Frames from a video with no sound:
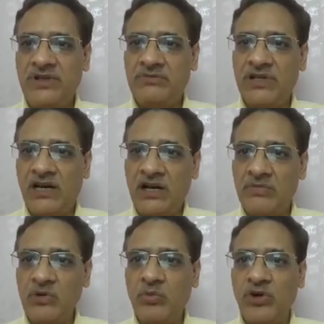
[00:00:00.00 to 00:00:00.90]
from the
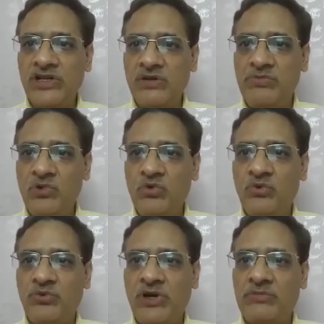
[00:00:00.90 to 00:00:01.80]
urban point of
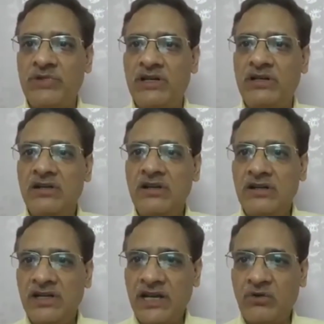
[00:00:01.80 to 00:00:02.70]
view, from the
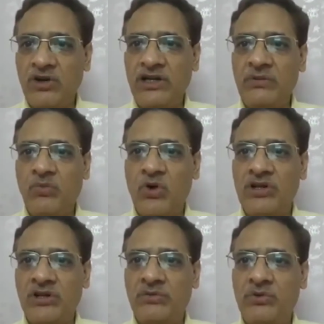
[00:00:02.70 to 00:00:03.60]
decorative
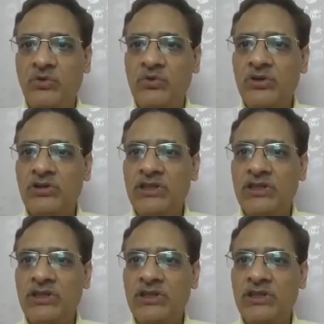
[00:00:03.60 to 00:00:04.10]
point of view,